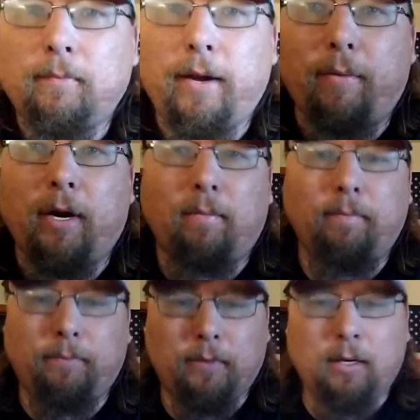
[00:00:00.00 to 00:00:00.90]
There we go.
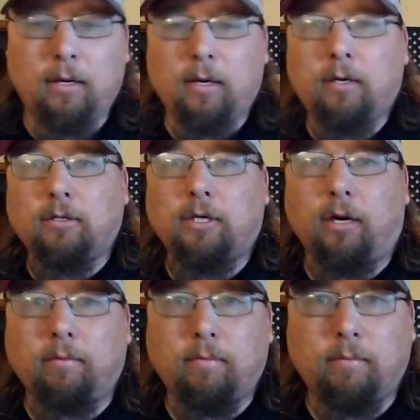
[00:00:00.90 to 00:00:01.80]

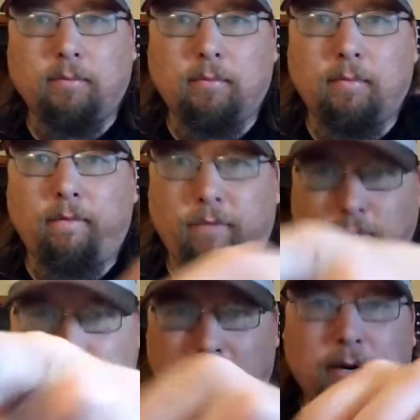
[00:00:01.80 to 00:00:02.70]
So
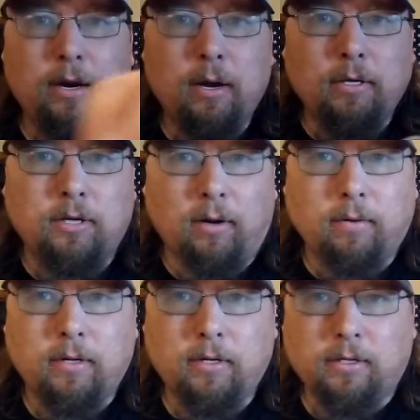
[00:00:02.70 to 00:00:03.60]
phone's back. So
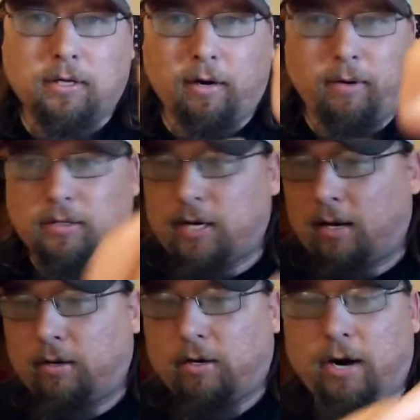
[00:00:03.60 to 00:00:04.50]
the steering wheel's got
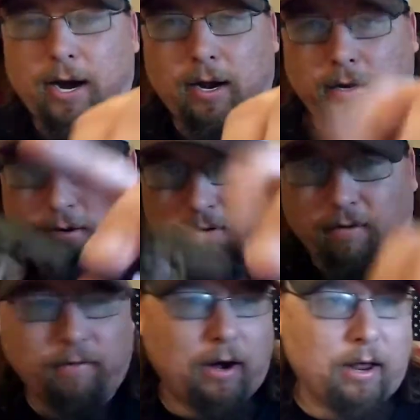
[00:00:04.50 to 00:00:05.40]
a little crack on it. If I
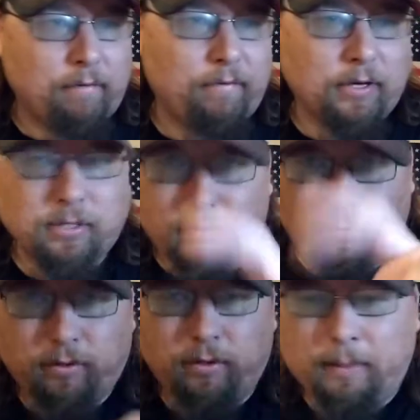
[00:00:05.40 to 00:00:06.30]
can figure out how to fix it,
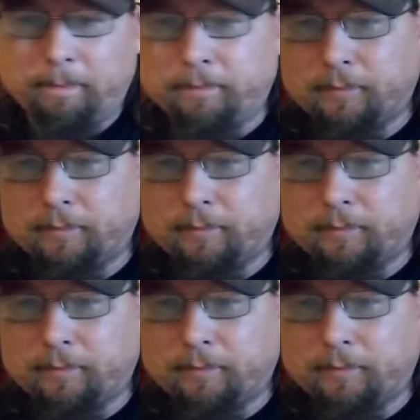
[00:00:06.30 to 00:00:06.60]
we'll do it.